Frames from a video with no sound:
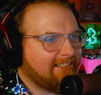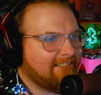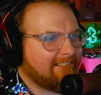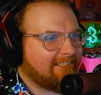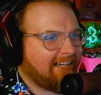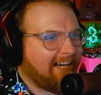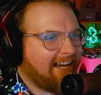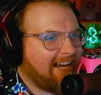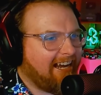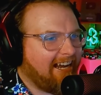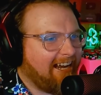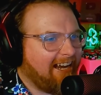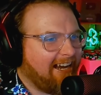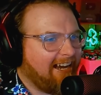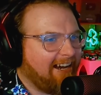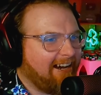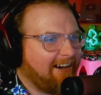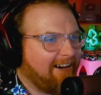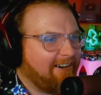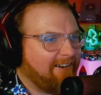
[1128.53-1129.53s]

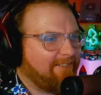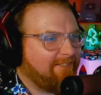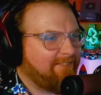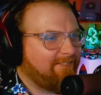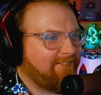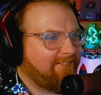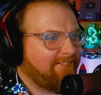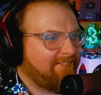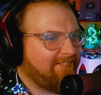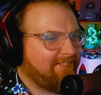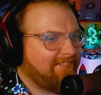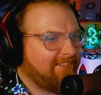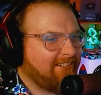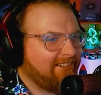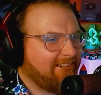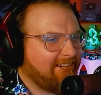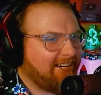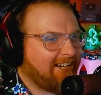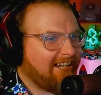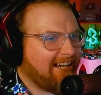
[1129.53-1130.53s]
Damn.
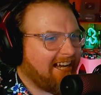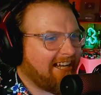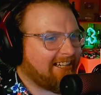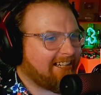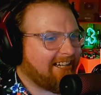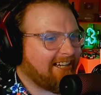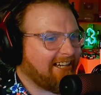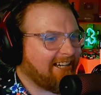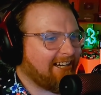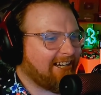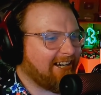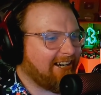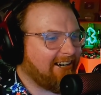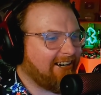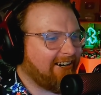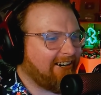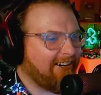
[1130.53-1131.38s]
Look at that thing go.